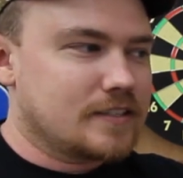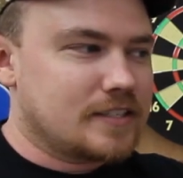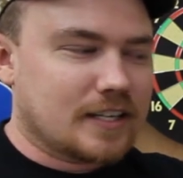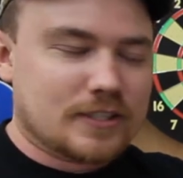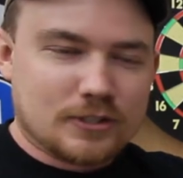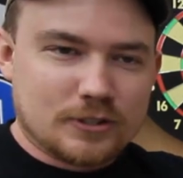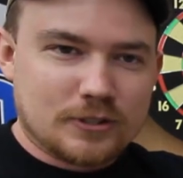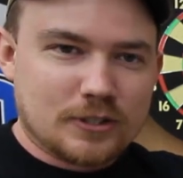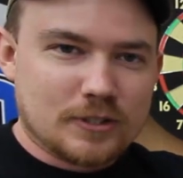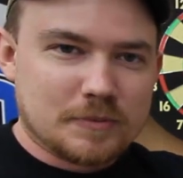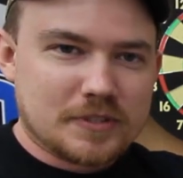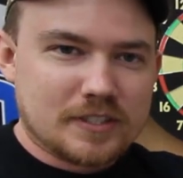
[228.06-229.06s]
Technical
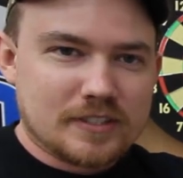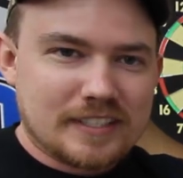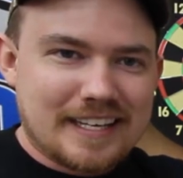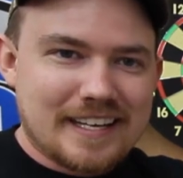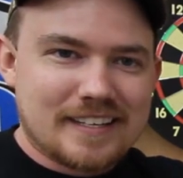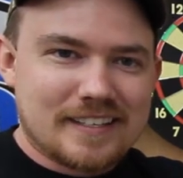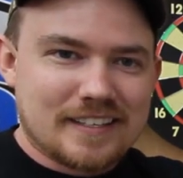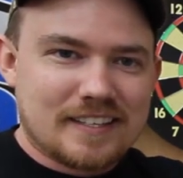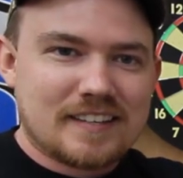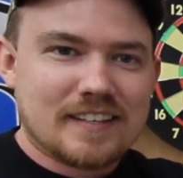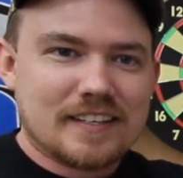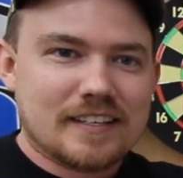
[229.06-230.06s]
terms here, the end
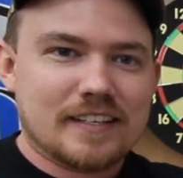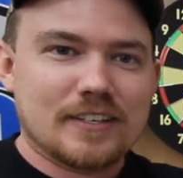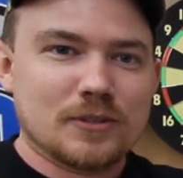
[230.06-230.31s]
thingy.